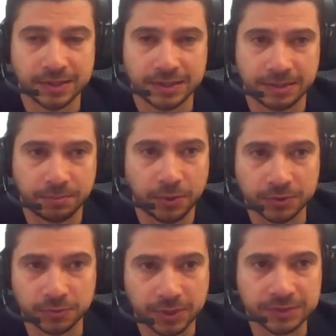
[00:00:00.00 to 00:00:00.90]
A
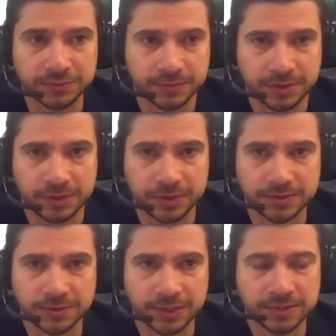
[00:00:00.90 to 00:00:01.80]
bot runs in
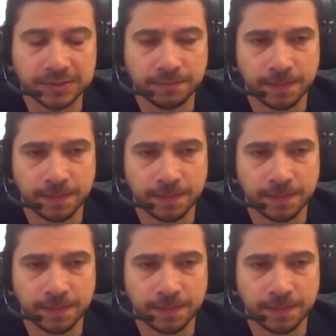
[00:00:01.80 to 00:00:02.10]
this thread,